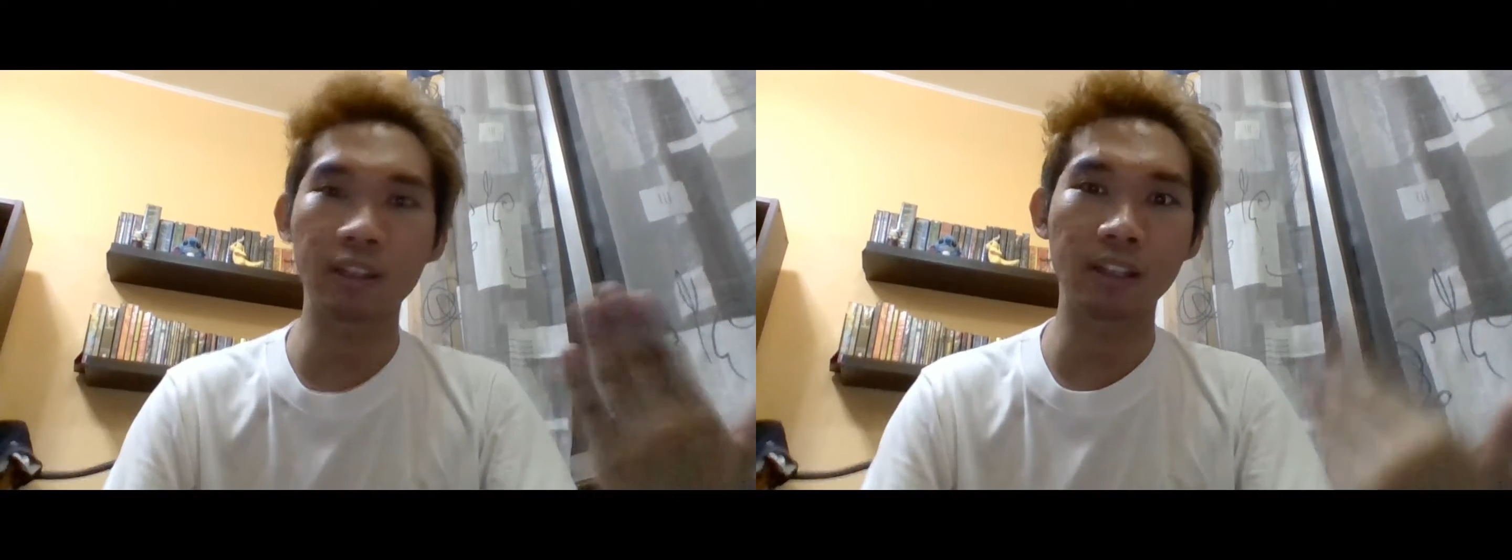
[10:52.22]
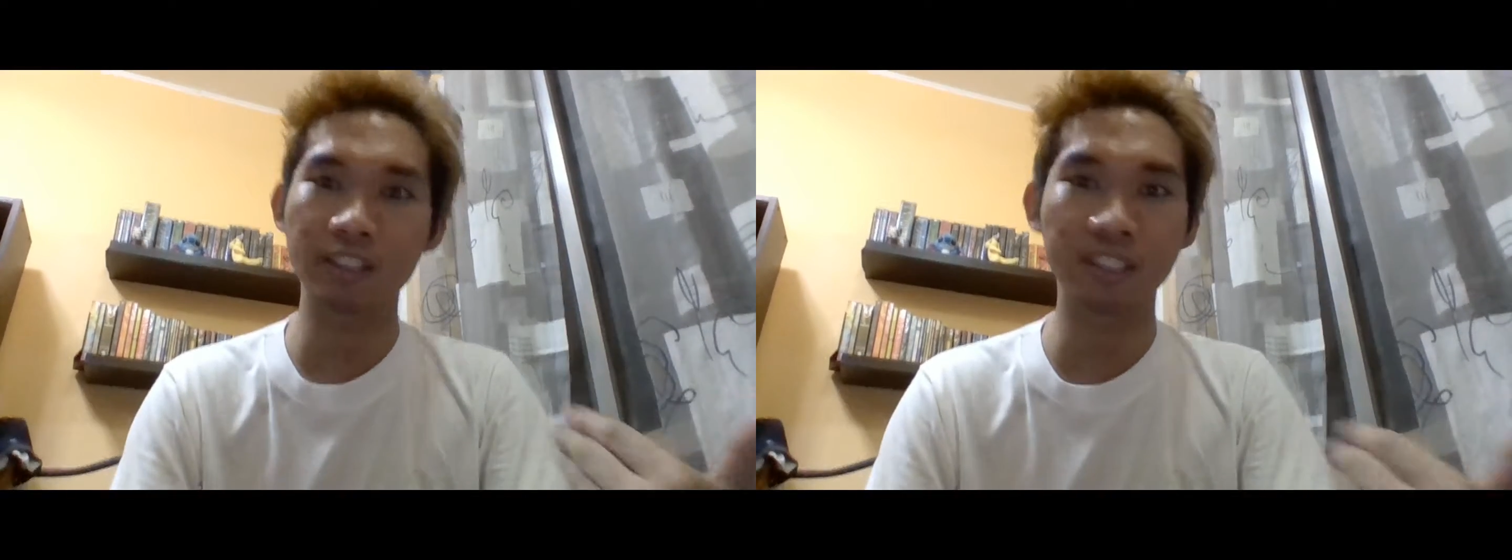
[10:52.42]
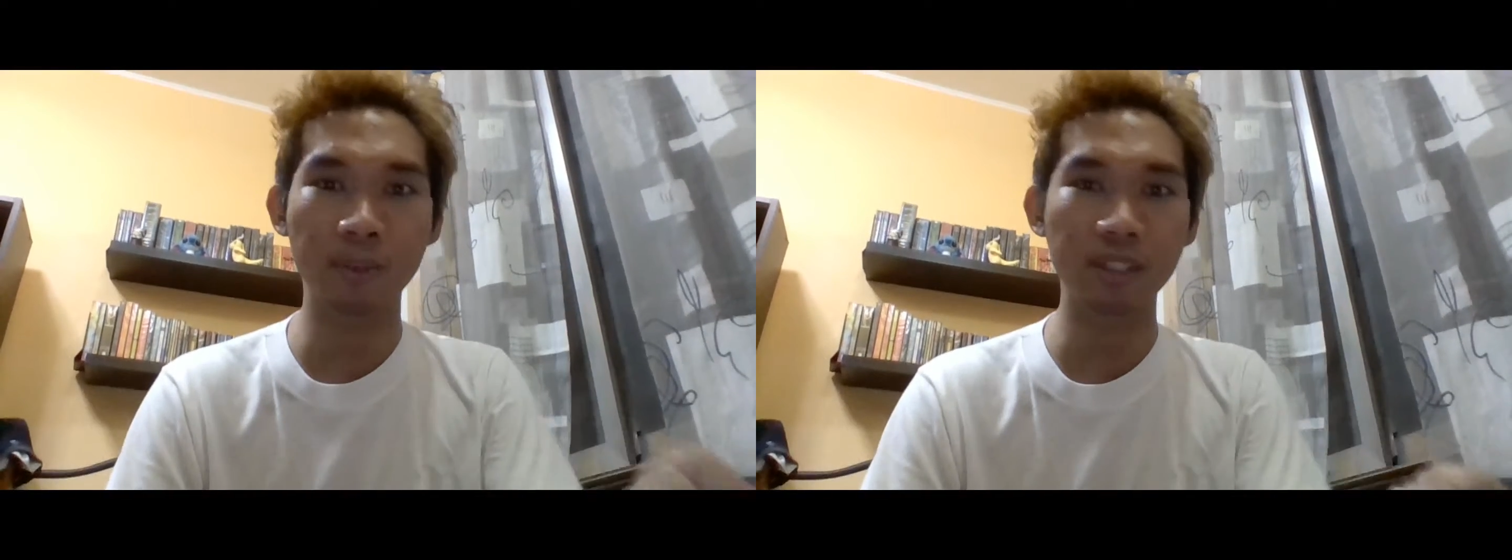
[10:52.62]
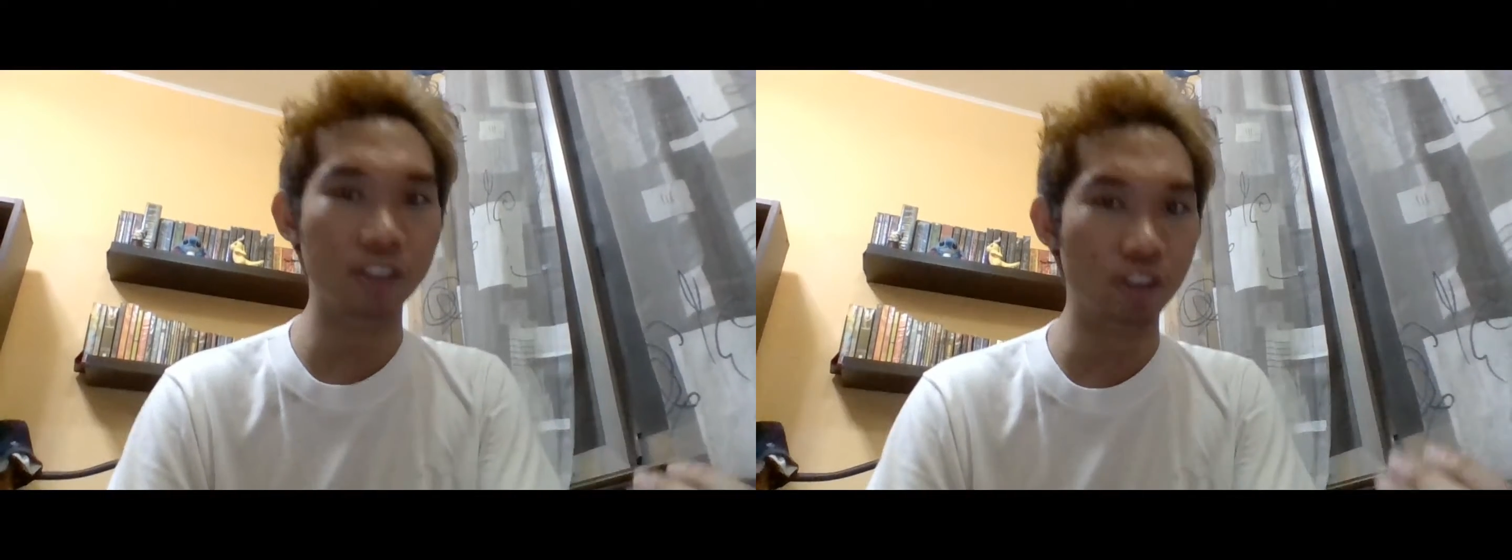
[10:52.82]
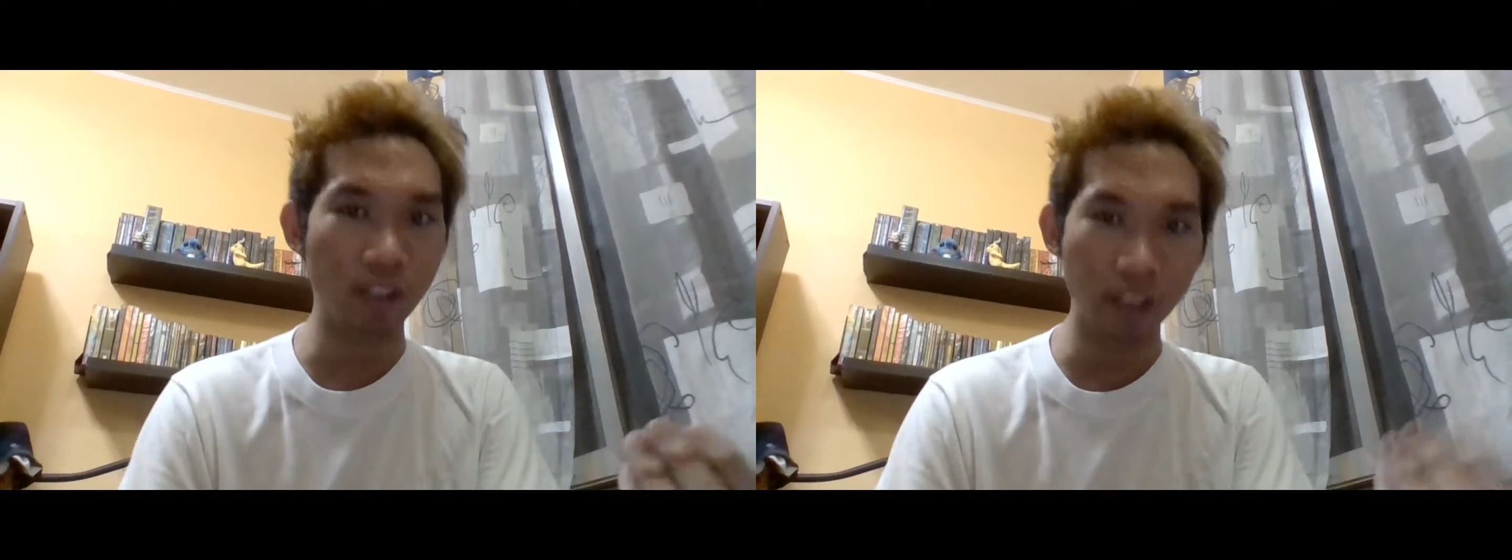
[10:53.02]
some
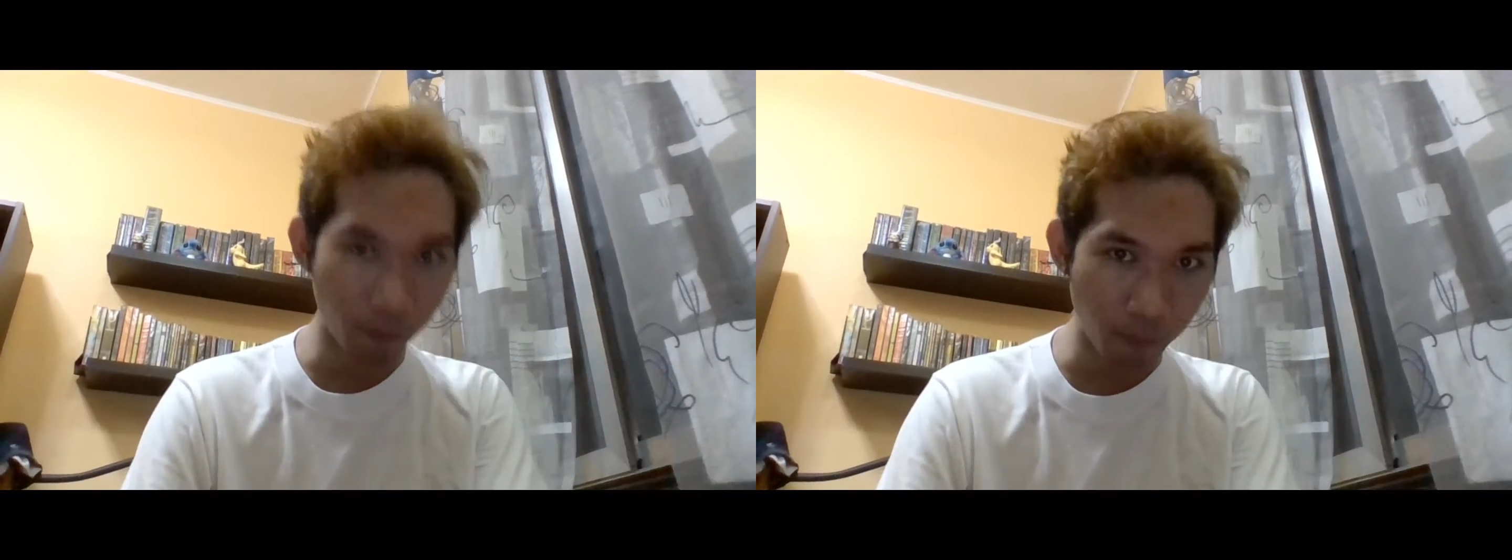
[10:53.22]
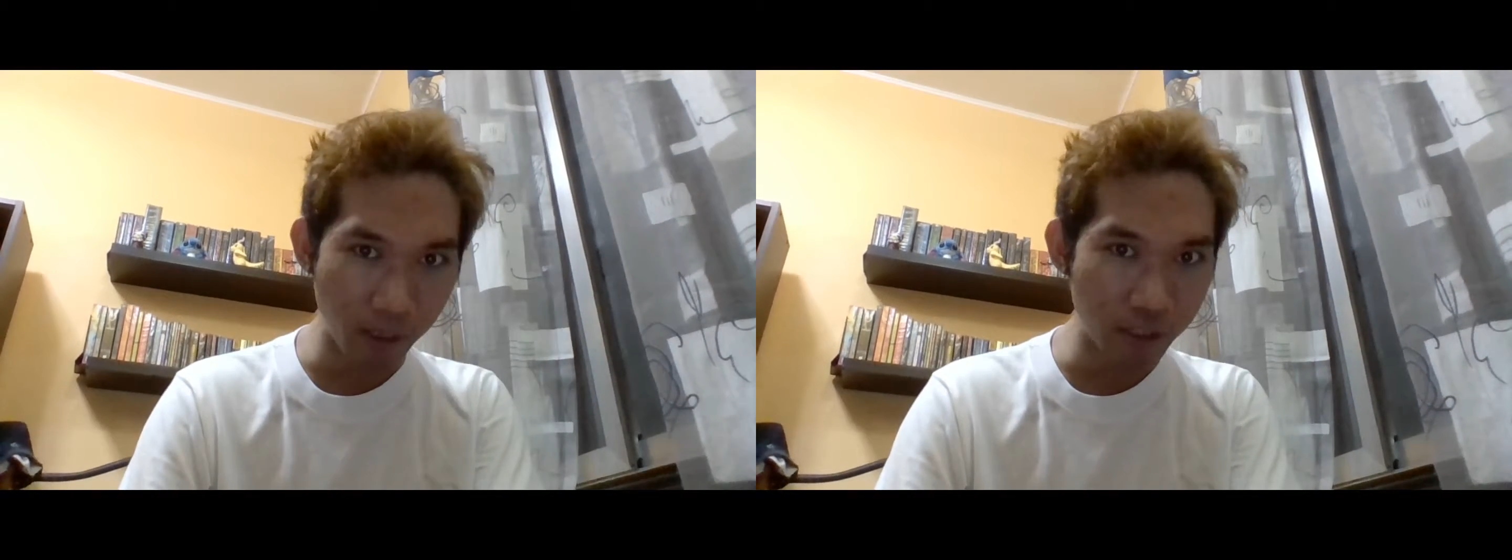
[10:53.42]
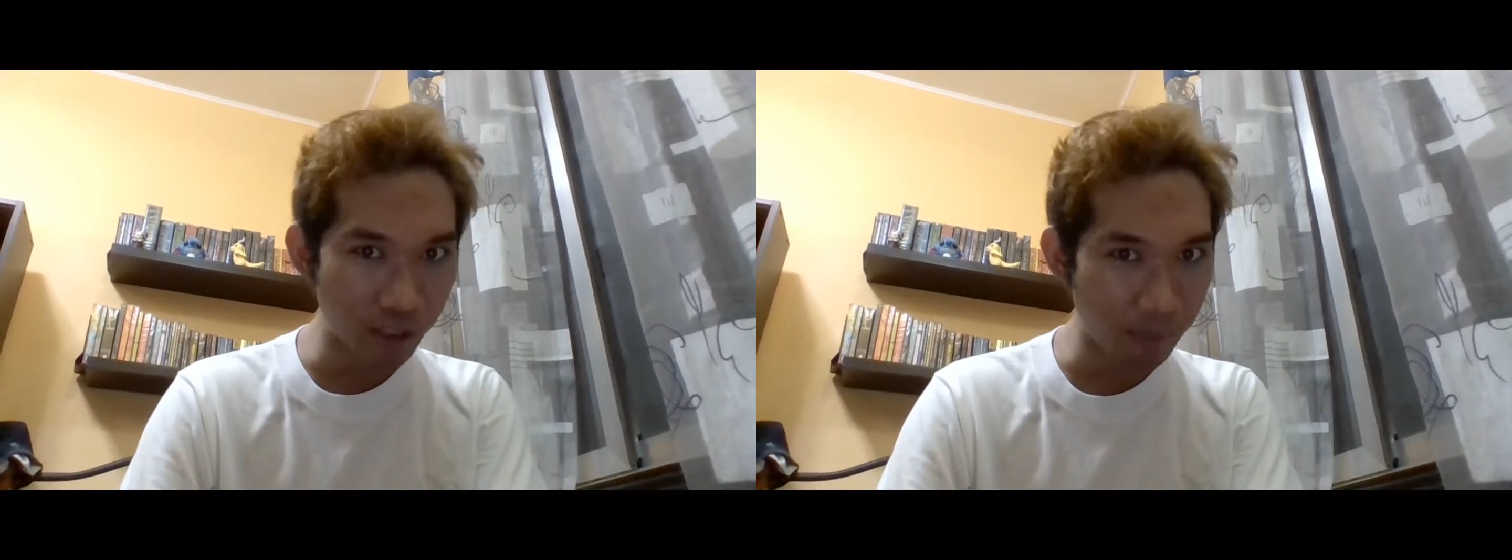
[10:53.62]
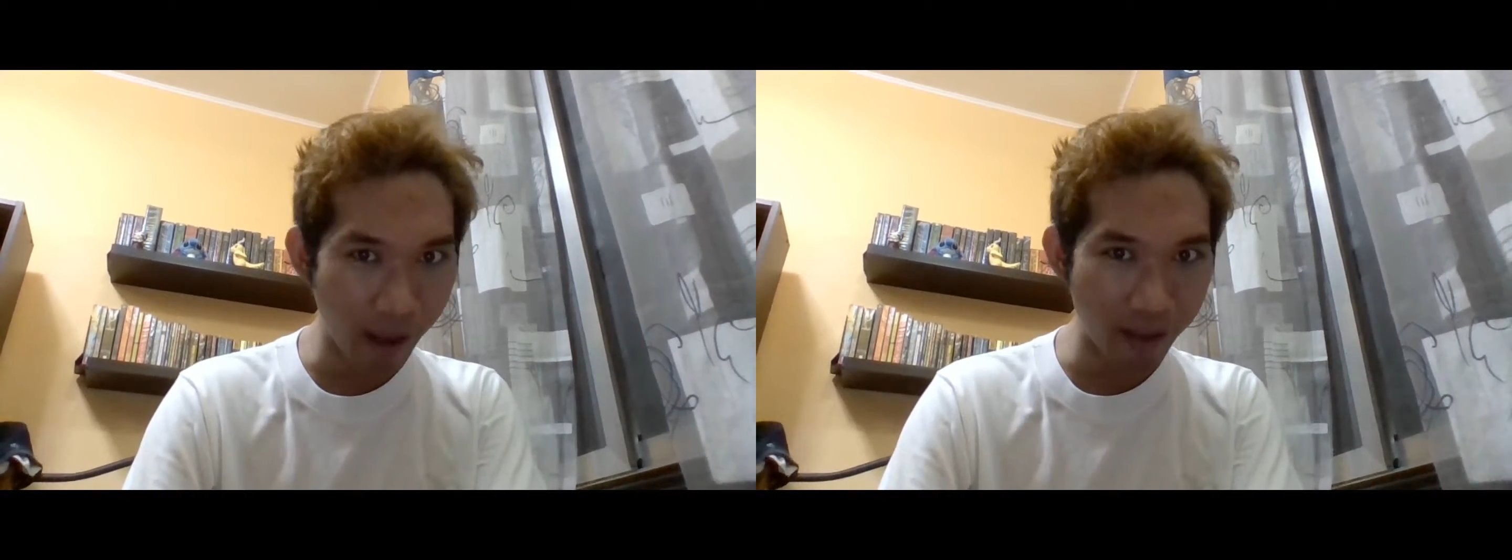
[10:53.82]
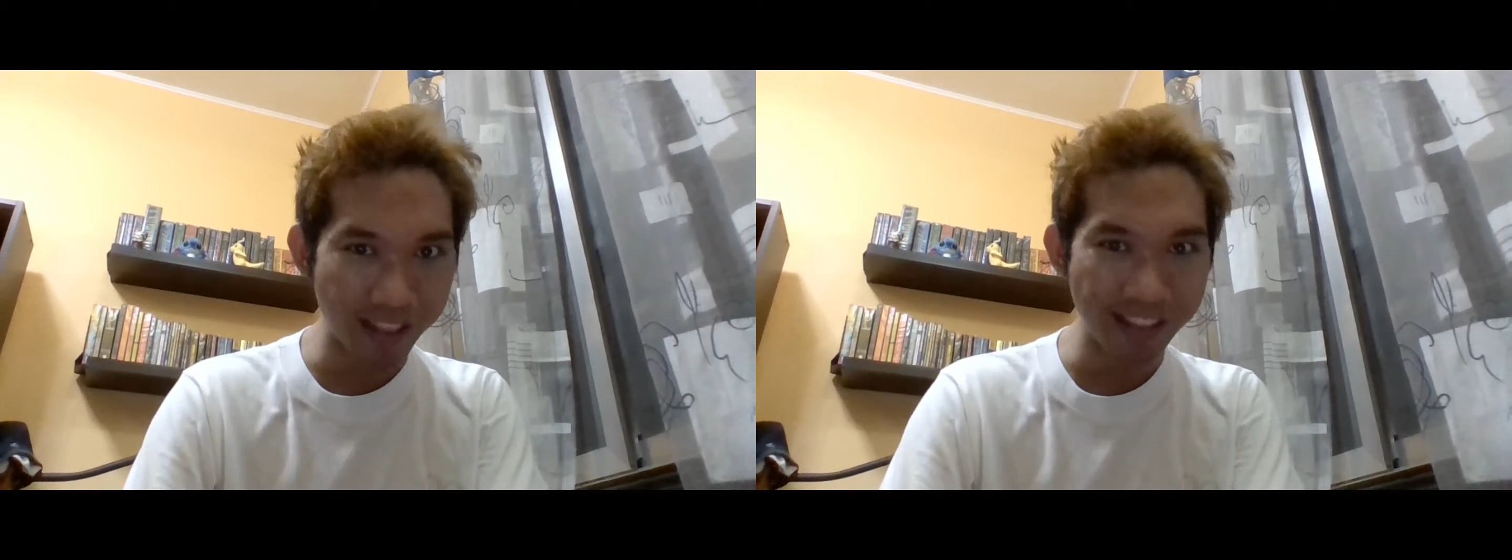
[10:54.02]
additional information
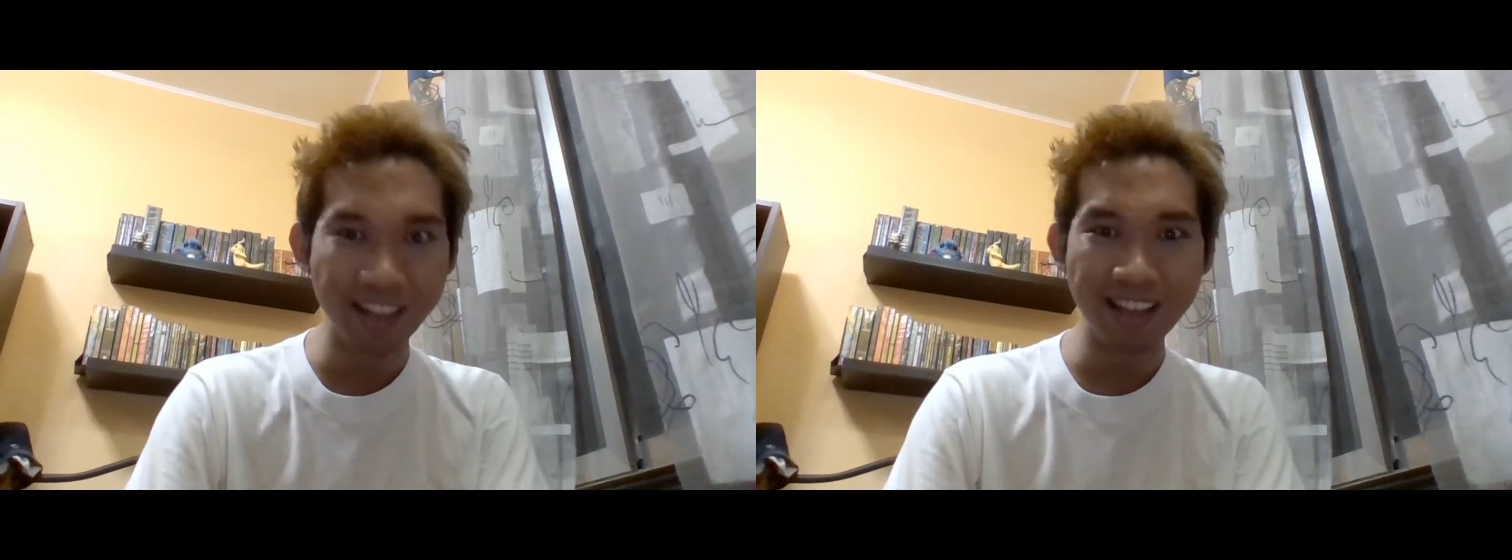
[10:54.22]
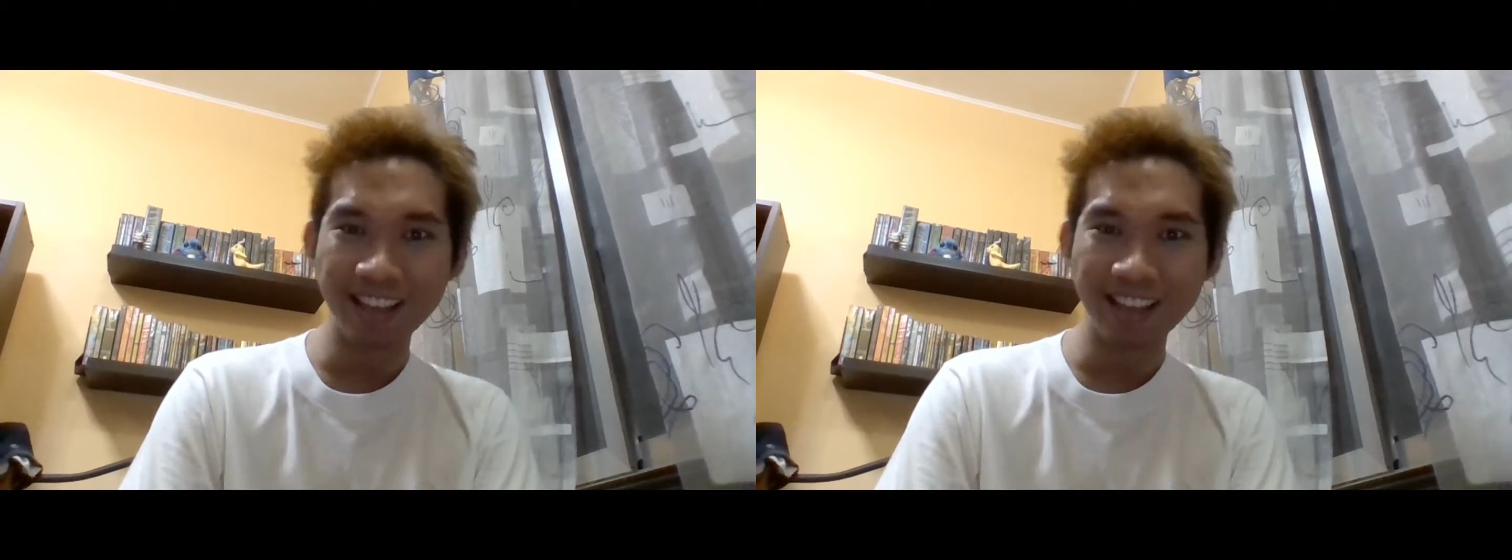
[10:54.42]
about it.